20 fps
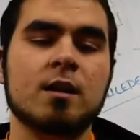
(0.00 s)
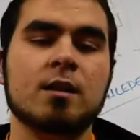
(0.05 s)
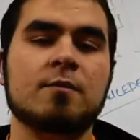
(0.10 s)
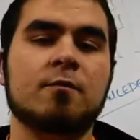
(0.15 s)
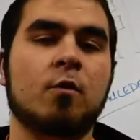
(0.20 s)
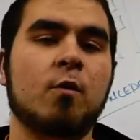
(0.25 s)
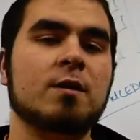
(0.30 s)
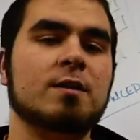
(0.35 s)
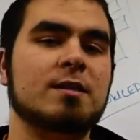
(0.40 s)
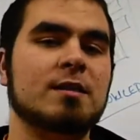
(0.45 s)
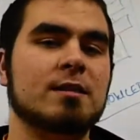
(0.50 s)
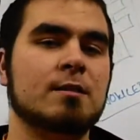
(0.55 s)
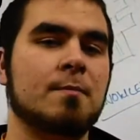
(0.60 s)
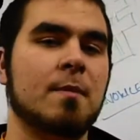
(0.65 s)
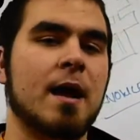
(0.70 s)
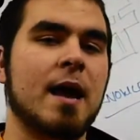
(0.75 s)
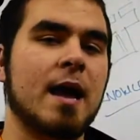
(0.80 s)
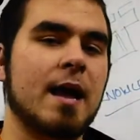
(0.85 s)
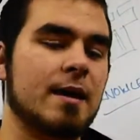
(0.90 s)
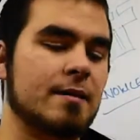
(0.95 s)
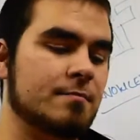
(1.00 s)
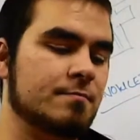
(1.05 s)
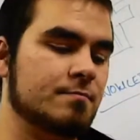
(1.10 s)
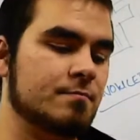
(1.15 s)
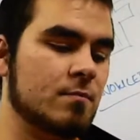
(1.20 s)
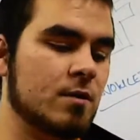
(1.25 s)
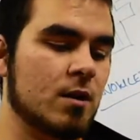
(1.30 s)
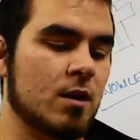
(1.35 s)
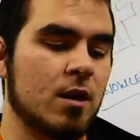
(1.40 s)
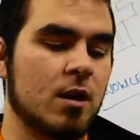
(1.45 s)
The voices in my
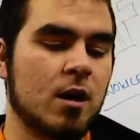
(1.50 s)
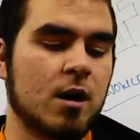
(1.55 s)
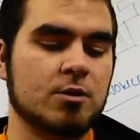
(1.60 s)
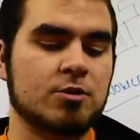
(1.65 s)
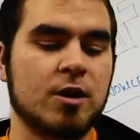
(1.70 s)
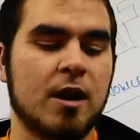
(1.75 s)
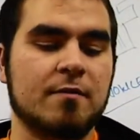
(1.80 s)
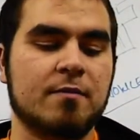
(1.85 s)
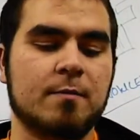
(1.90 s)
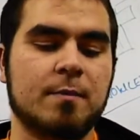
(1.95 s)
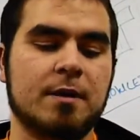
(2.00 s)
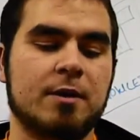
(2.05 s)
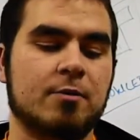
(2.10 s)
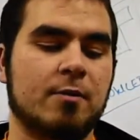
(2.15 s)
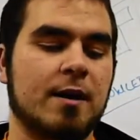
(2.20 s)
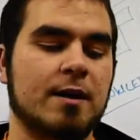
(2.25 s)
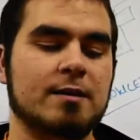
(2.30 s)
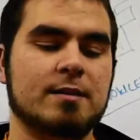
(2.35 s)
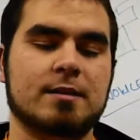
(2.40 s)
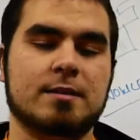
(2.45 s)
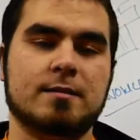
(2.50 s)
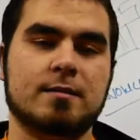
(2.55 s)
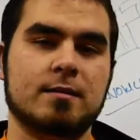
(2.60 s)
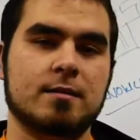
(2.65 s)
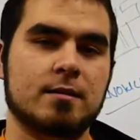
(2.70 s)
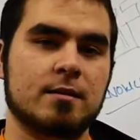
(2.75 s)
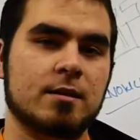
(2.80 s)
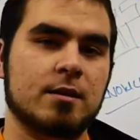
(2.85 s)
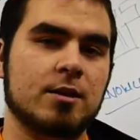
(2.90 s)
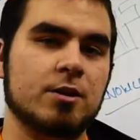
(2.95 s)
head are driving me crazy.
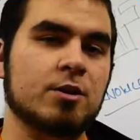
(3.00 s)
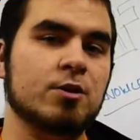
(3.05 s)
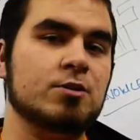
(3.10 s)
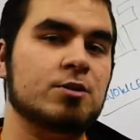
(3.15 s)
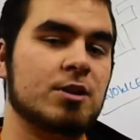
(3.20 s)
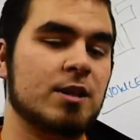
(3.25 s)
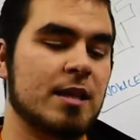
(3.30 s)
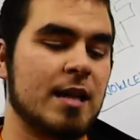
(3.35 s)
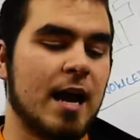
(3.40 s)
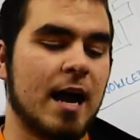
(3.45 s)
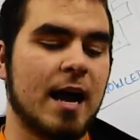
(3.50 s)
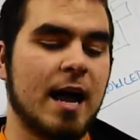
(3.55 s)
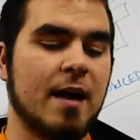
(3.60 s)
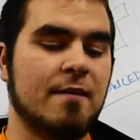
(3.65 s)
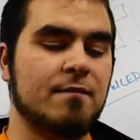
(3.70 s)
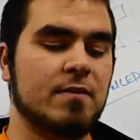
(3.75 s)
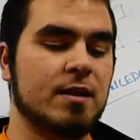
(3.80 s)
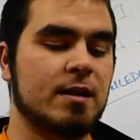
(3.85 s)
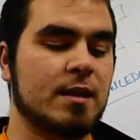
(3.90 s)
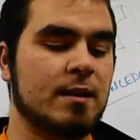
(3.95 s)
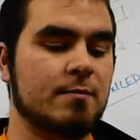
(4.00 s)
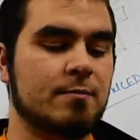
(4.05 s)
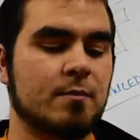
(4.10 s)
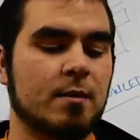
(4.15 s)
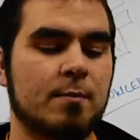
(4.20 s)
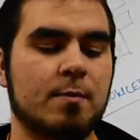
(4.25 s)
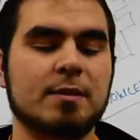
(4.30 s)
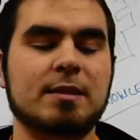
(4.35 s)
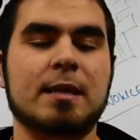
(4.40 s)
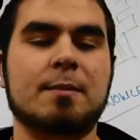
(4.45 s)
Usually I envy
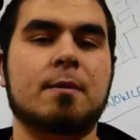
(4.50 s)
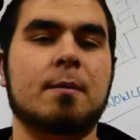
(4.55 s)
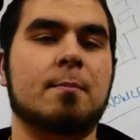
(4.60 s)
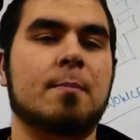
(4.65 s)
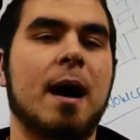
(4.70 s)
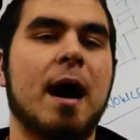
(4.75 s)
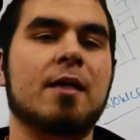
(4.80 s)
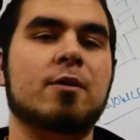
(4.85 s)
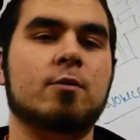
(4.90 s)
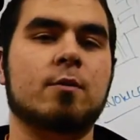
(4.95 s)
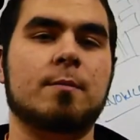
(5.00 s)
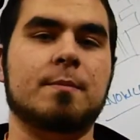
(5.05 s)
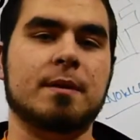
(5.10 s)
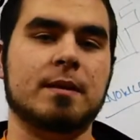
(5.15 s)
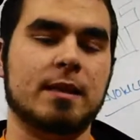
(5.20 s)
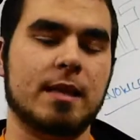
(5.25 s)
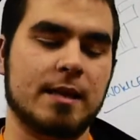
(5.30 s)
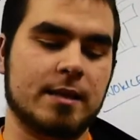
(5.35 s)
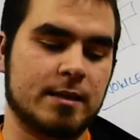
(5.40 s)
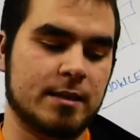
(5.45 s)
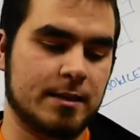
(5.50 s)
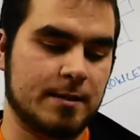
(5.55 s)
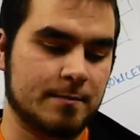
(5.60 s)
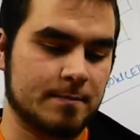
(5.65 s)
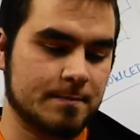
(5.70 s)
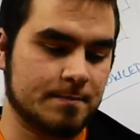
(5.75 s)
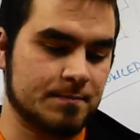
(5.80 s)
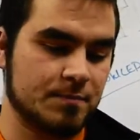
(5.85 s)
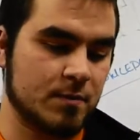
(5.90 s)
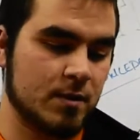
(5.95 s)
them, but they've been bothering me lately.
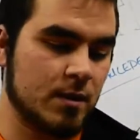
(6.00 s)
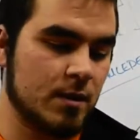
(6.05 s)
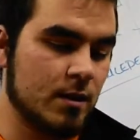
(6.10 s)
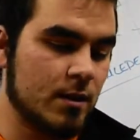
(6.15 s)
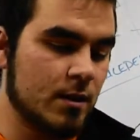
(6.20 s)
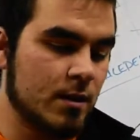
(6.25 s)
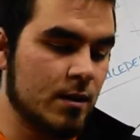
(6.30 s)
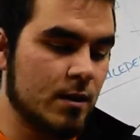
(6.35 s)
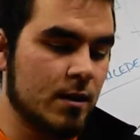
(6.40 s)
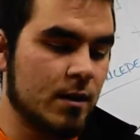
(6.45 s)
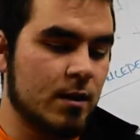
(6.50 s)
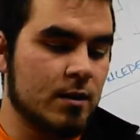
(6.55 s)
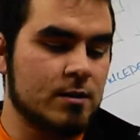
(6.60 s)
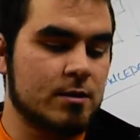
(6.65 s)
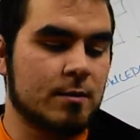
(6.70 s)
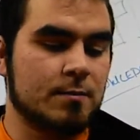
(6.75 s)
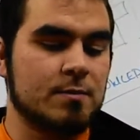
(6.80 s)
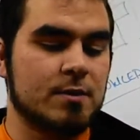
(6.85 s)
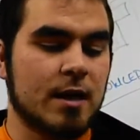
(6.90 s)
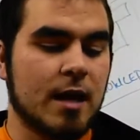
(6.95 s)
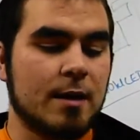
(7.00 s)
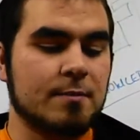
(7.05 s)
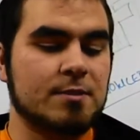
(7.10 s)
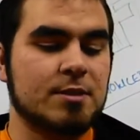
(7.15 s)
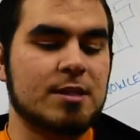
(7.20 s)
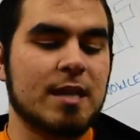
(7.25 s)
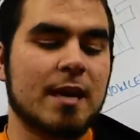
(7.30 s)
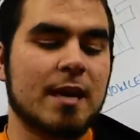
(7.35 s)
Sometimes